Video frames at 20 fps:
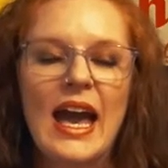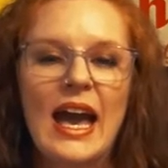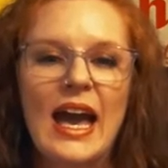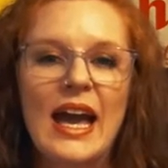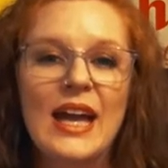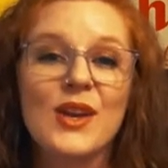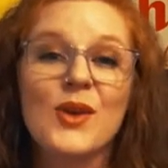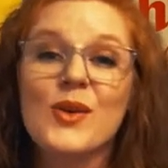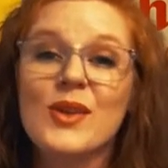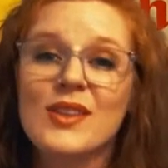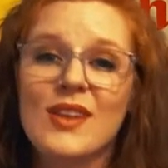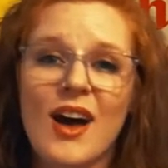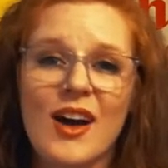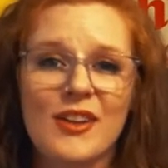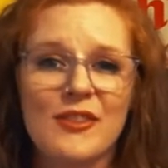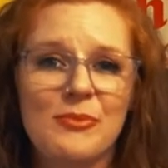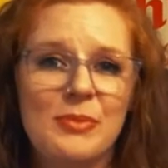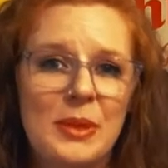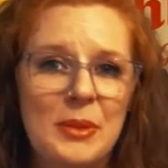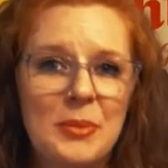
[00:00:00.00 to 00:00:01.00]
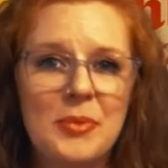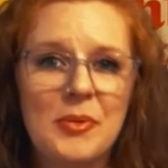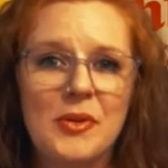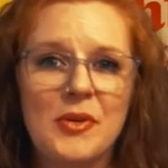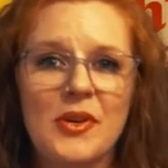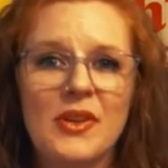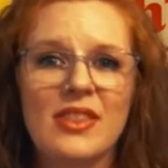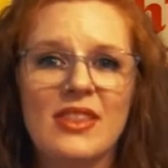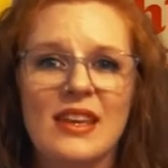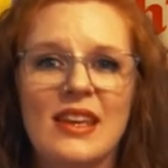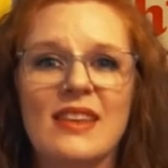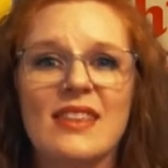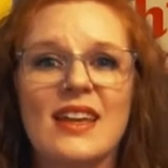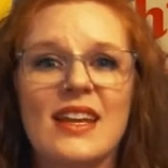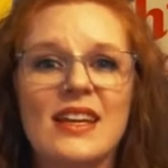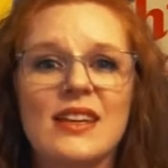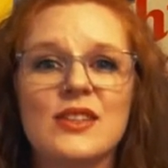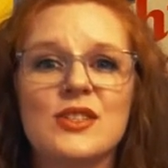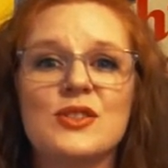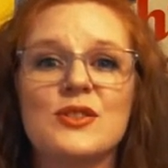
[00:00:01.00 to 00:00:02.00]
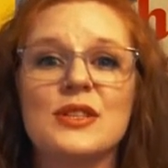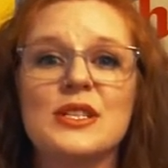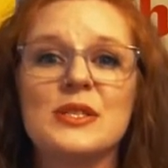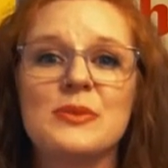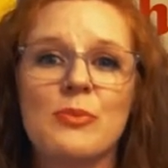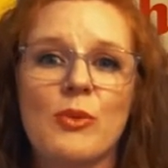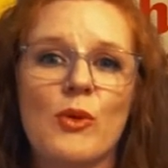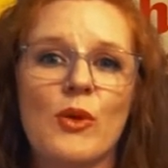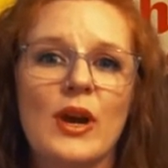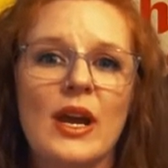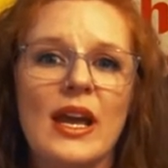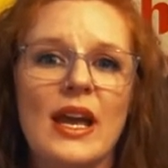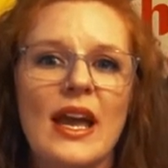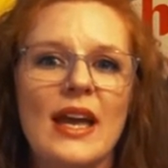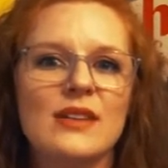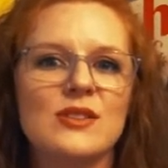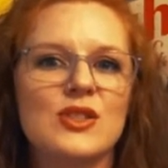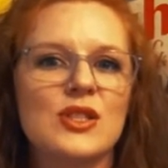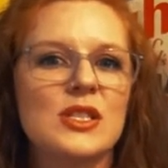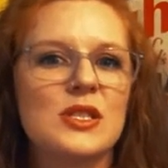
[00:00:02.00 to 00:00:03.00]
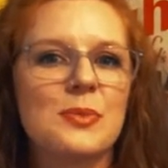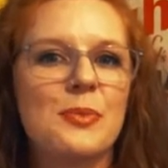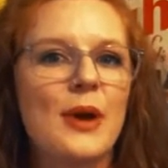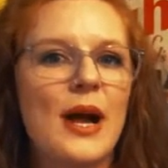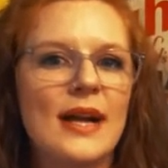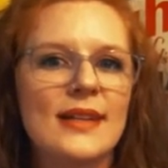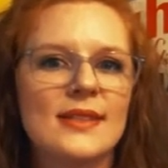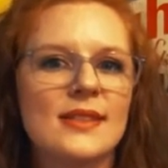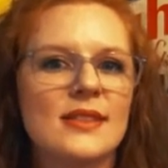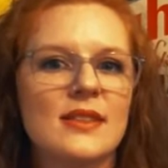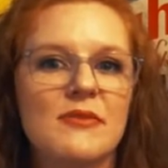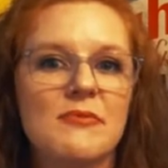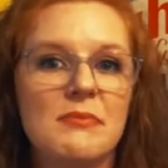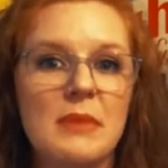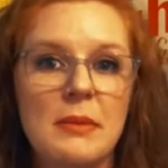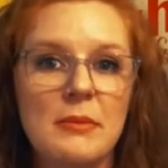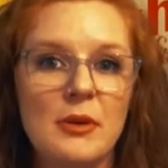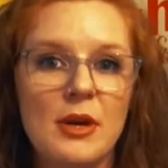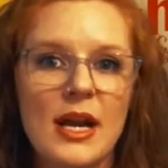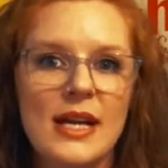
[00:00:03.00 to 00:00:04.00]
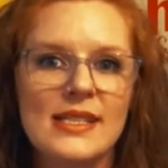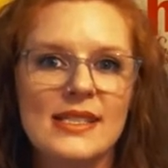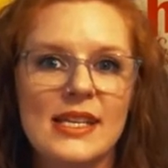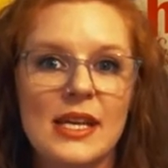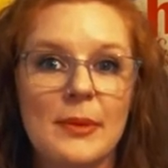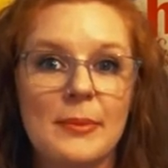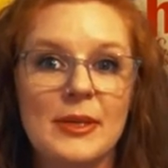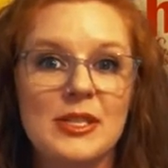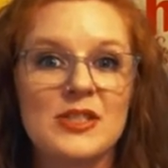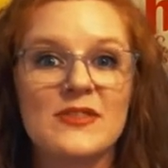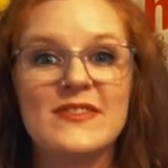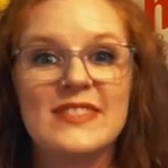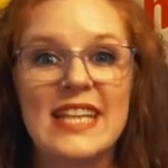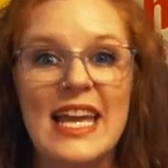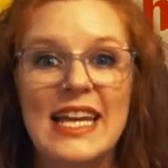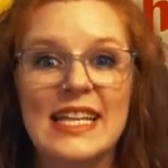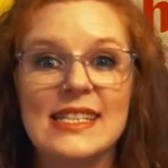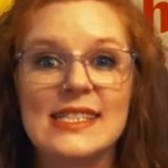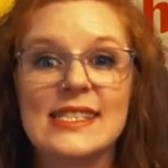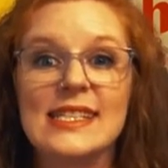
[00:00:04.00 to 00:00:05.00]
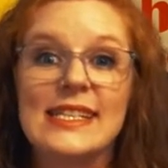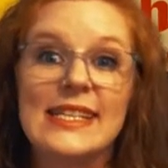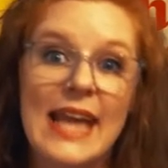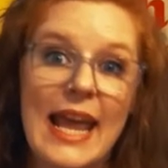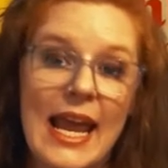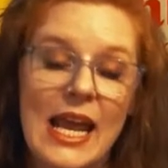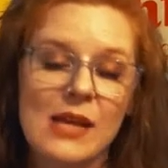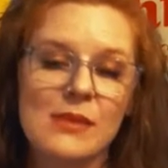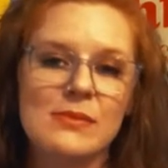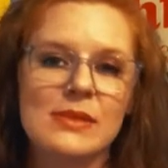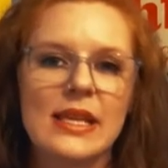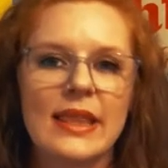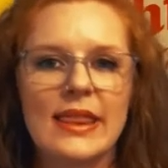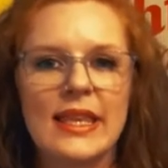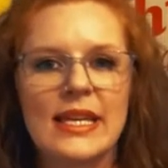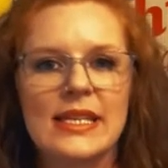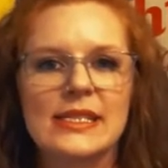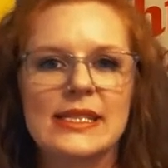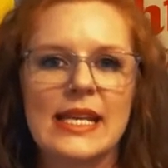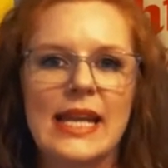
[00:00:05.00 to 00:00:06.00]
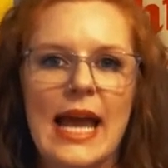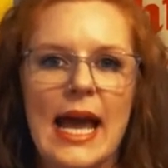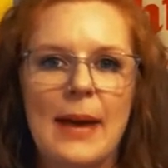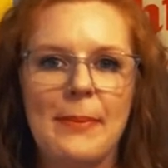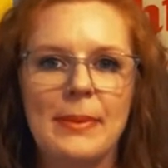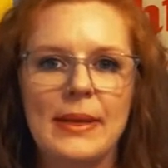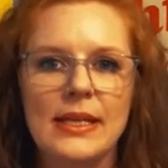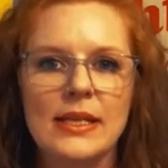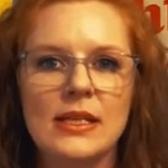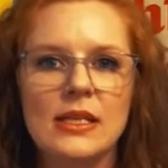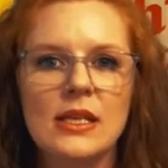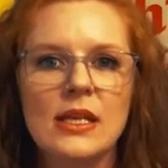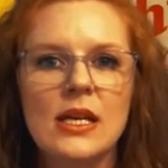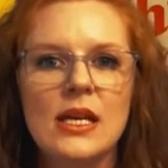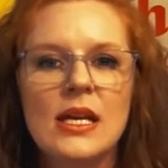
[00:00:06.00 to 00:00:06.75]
I know a lot of people think that history is boring and just the practice of memorizing a bunch of dates and names and things that happen.